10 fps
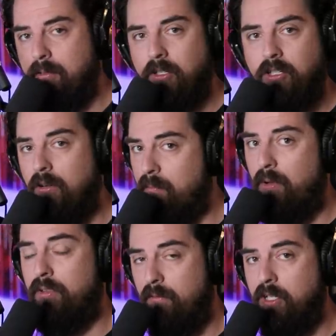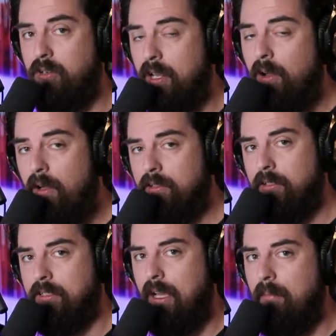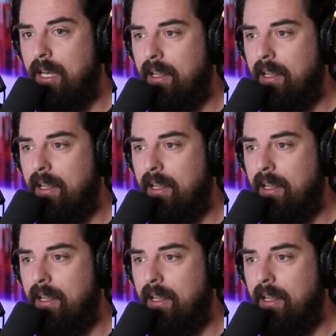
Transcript: which both of which you can also summon